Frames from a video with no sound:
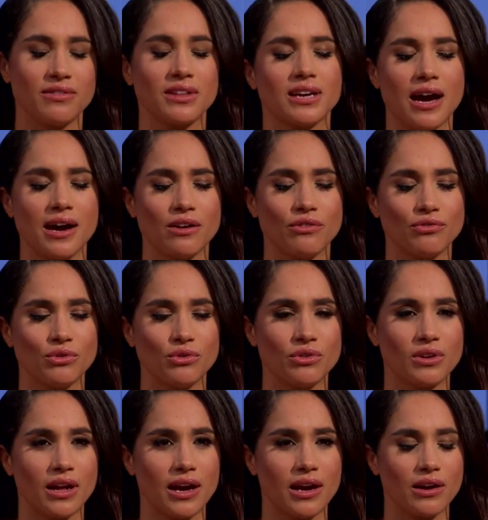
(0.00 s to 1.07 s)
of the kind of
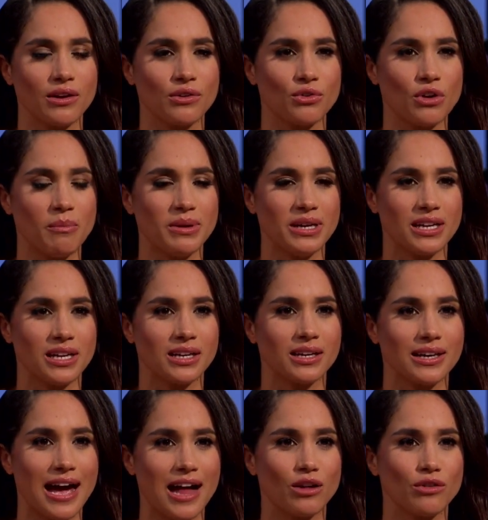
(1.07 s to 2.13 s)
food that I grew up eating
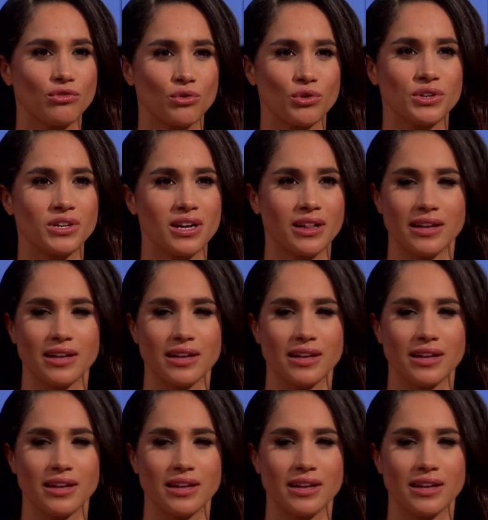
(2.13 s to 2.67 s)
in California,